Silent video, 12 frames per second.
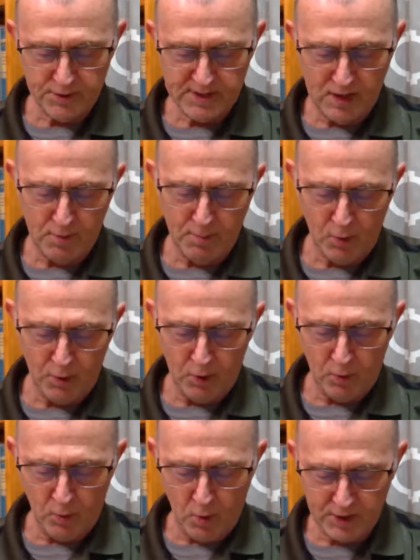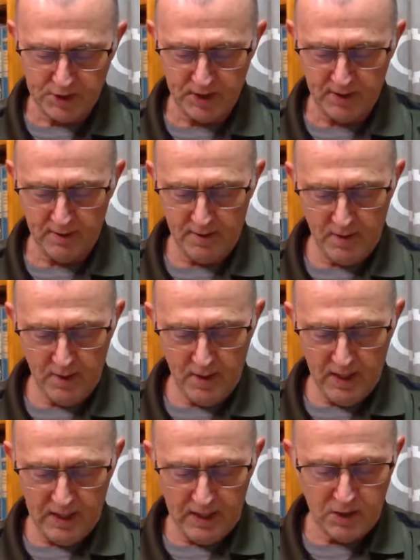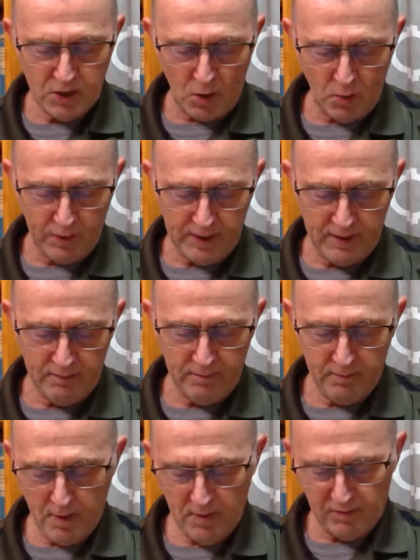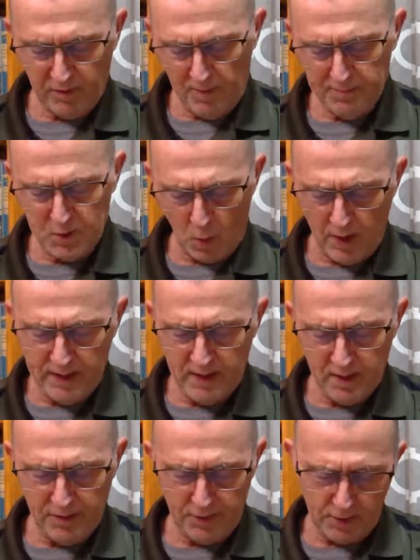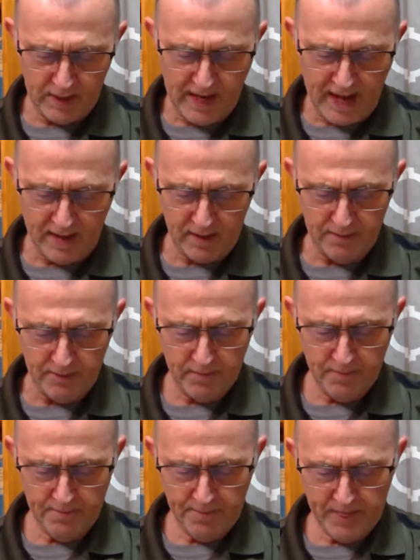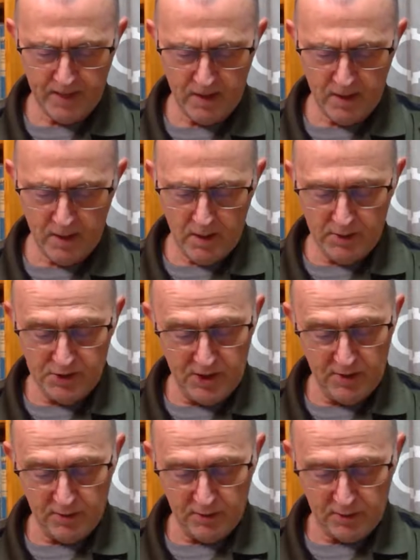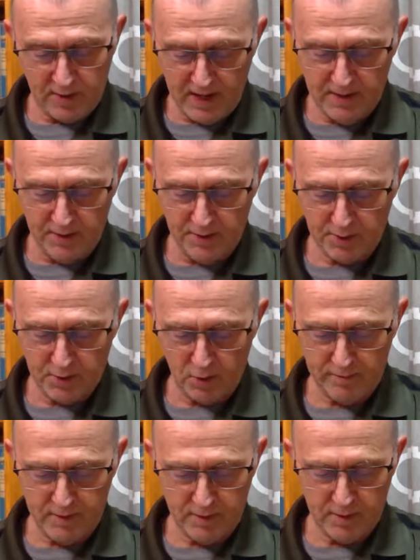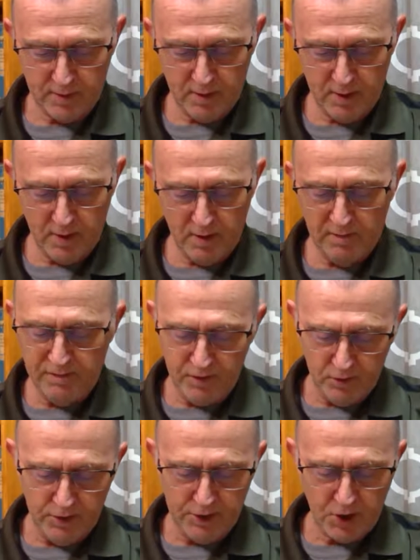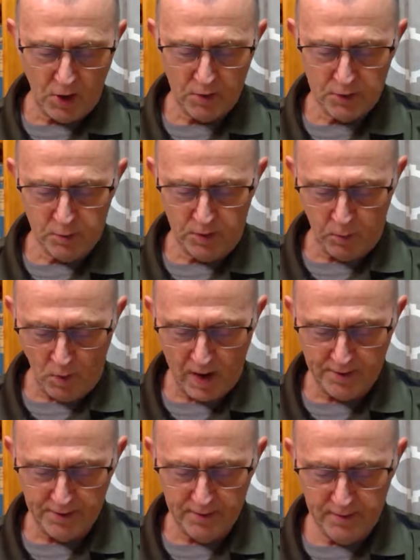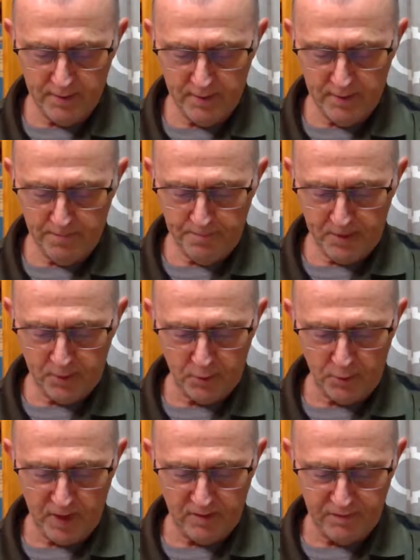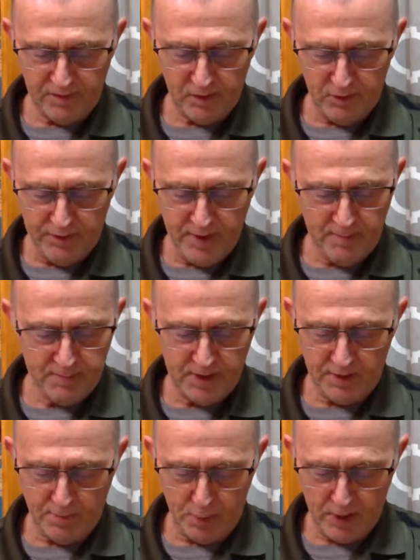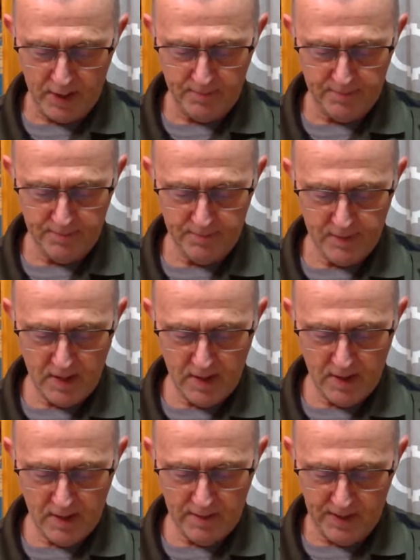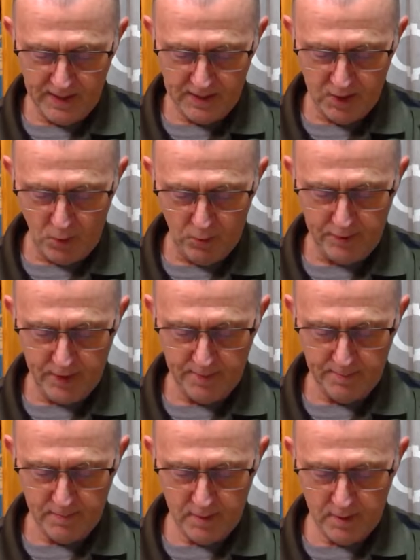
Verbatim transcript: ceremonial washing, each holding from 20 to 30 gallons. Jesus said to the servants, Fill the jars with water. So they filled them to the brim. Then he told them,